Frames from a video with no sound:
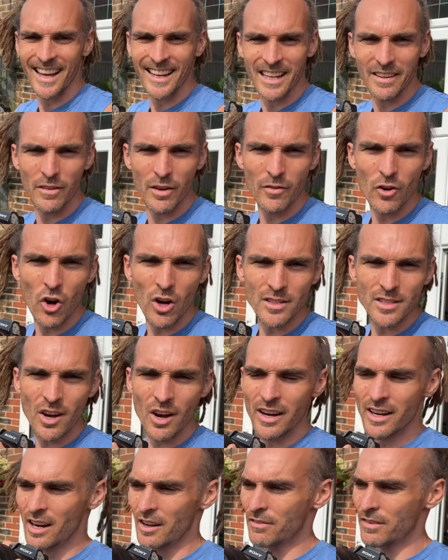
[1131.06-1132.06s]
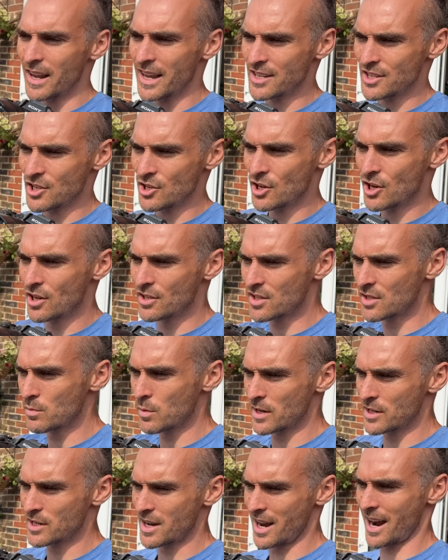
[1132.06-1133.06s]
And if you've got a tight enough lens, you could
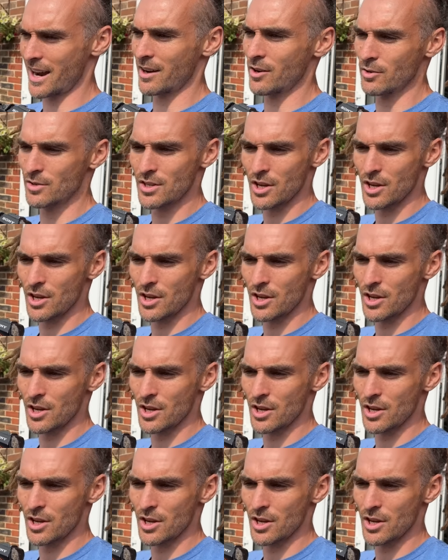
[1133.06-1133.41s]
switch the angle